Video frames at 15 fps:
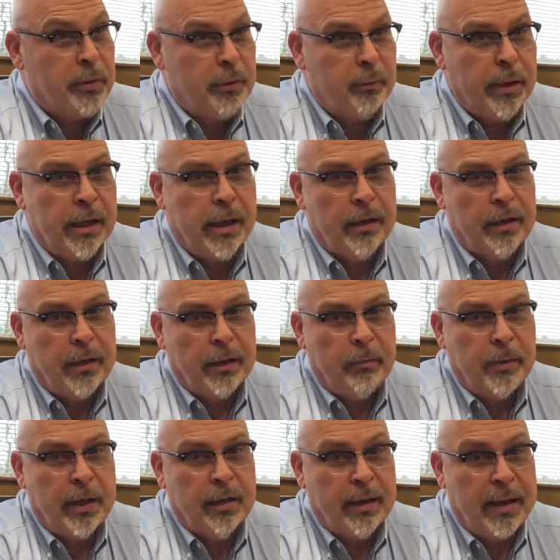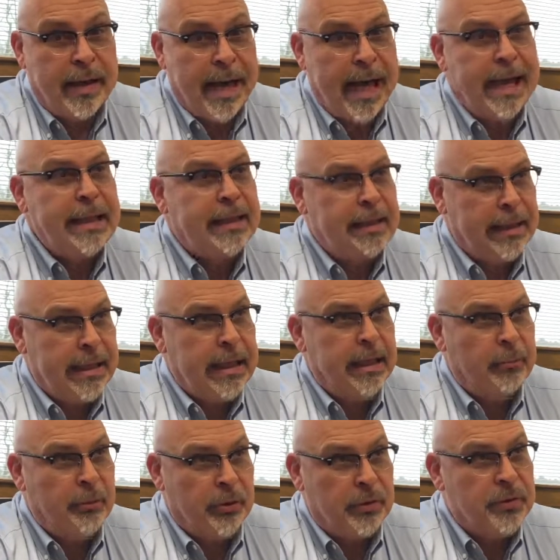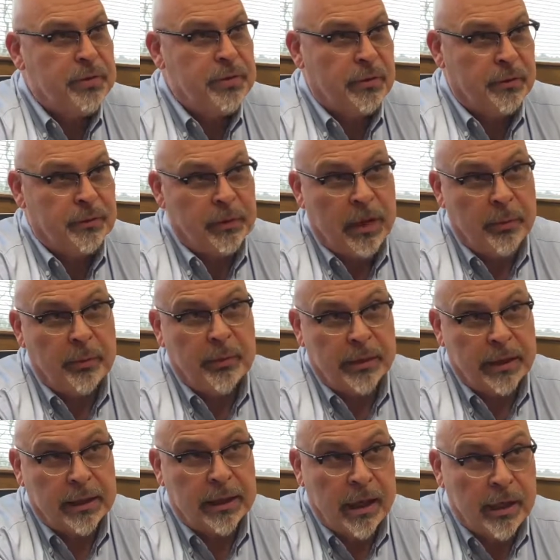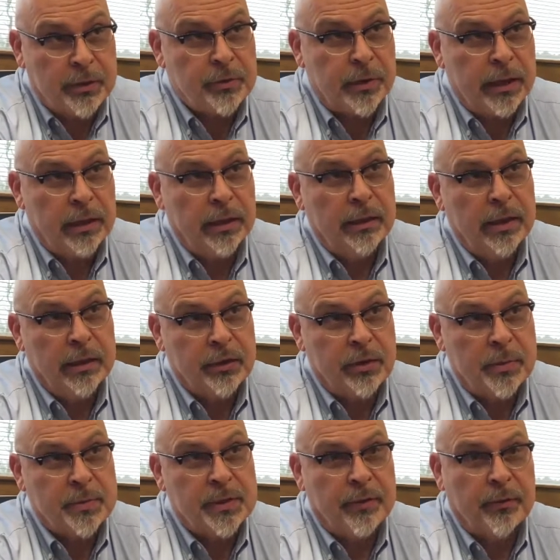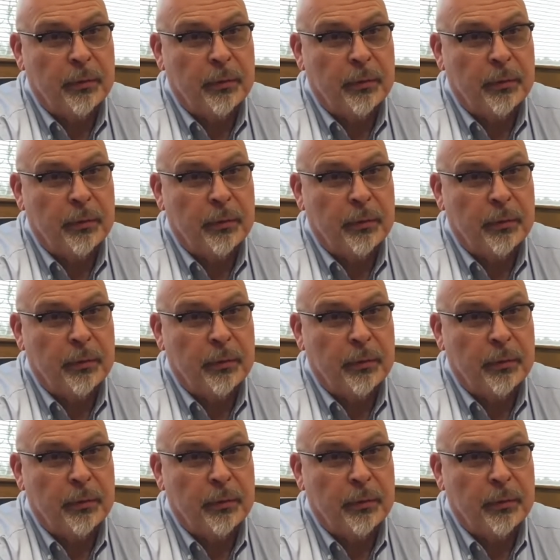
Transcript: We are the 9th leading producer of lumber in the country in terms of,